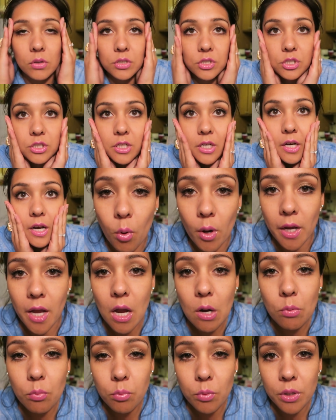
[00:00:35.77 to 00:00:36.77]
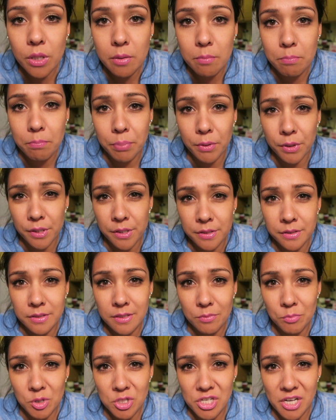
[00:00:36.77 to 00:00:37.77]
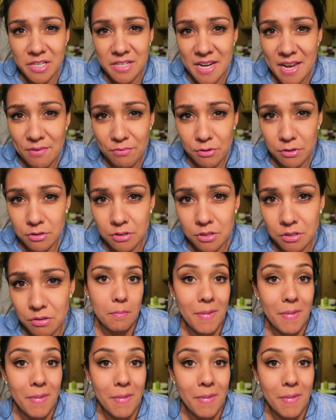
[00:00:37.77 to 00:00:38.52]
Holy shit. Well, I got really burnt, which I never do.